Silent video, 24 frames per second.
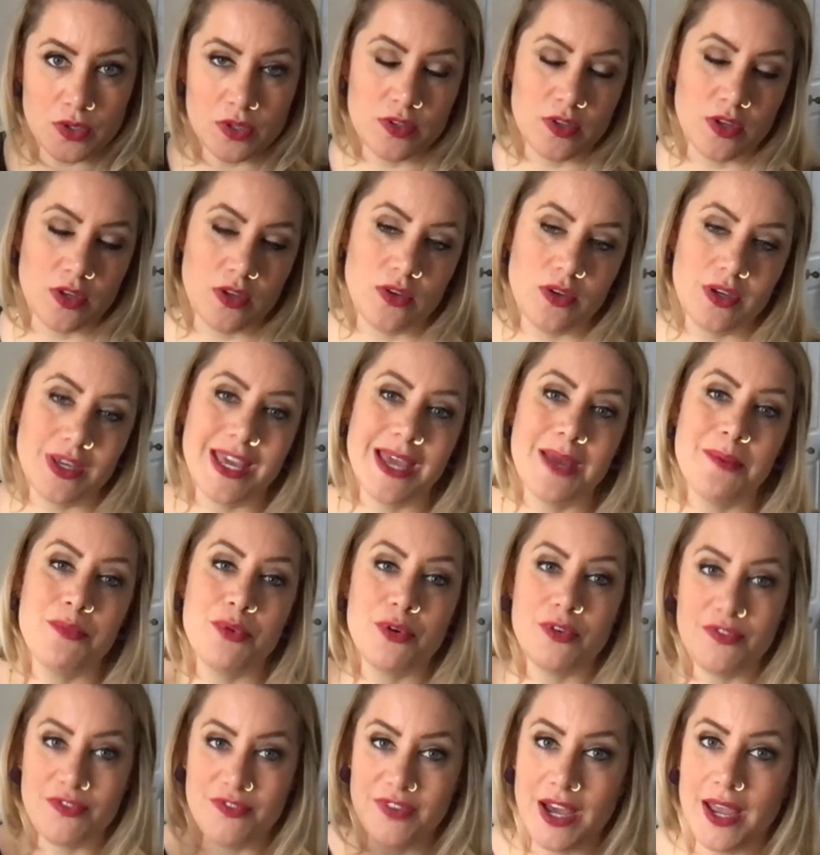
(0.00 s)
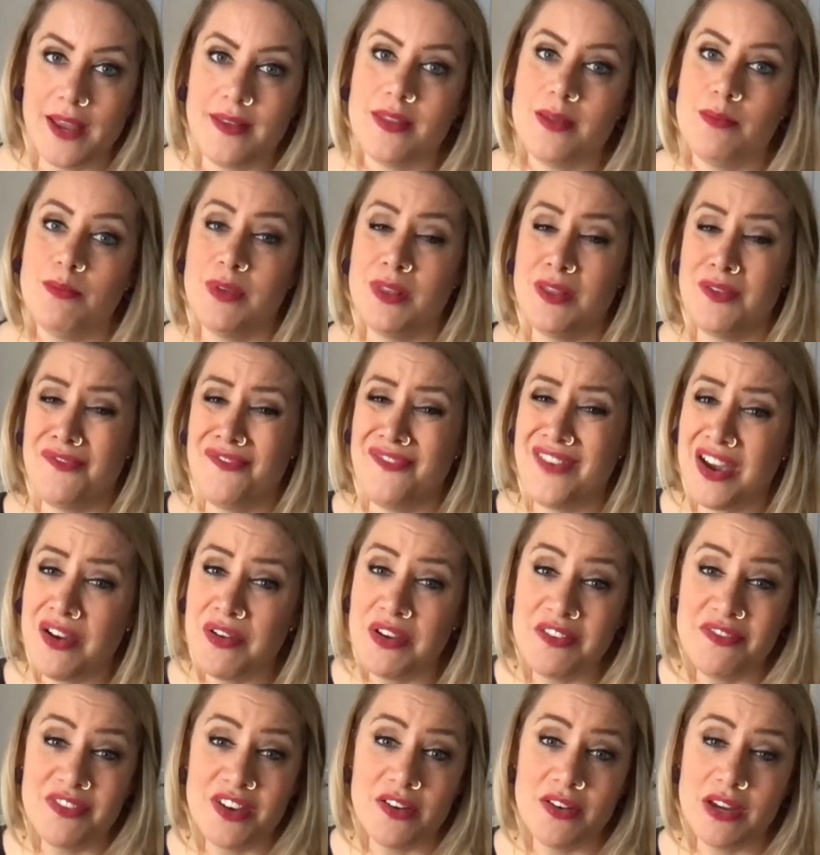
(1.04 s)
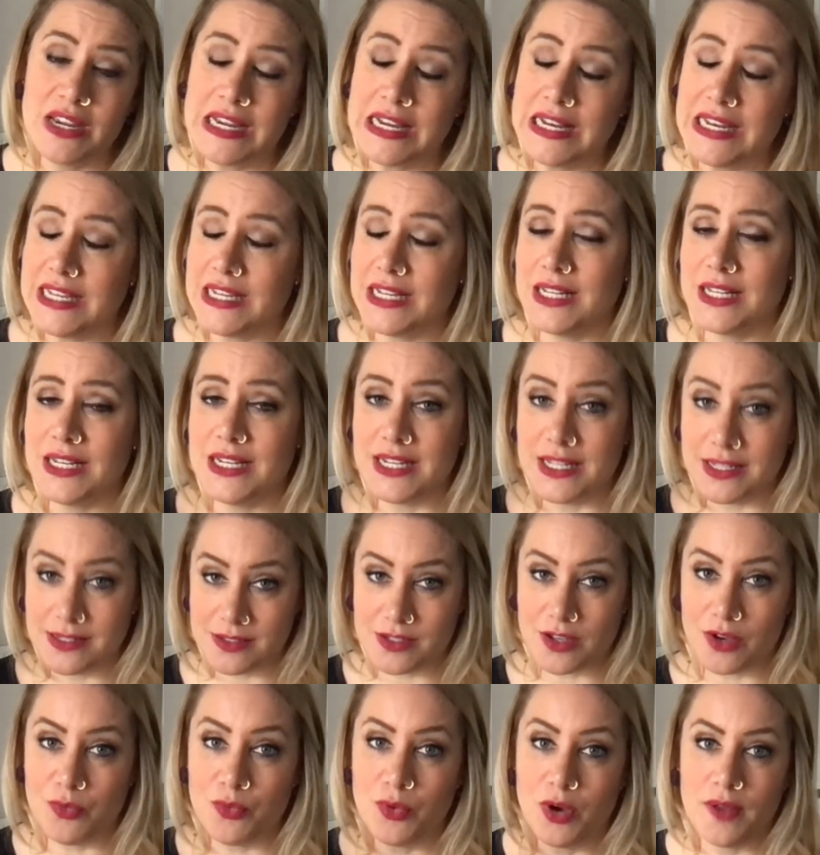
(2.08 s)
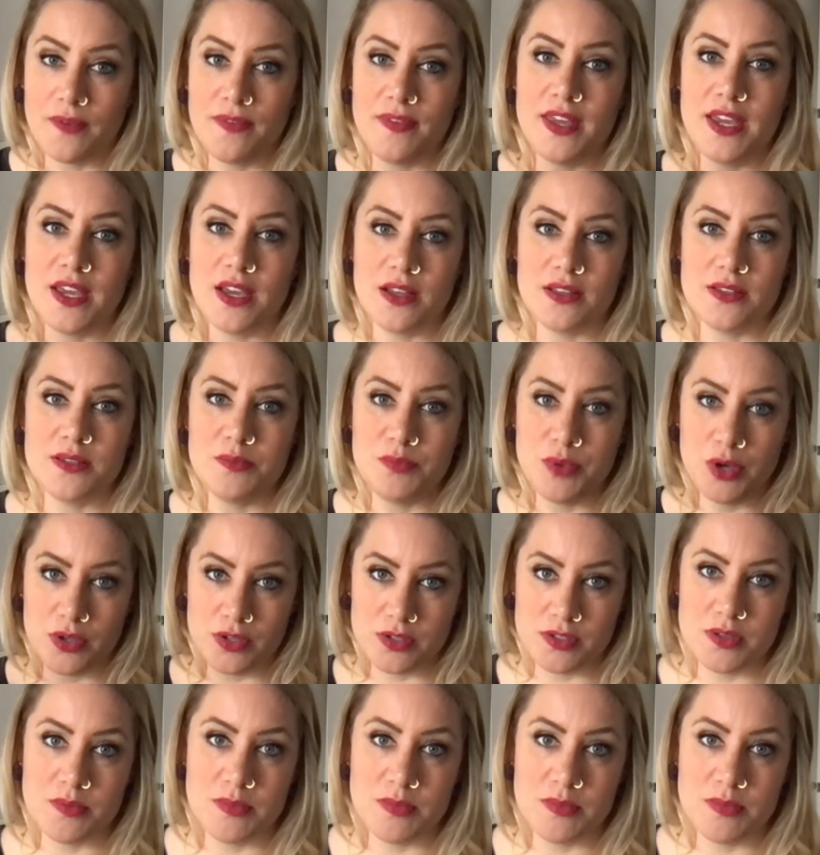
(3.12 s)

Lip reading: So you can provide them with a very, very clear list of what they are supposed to be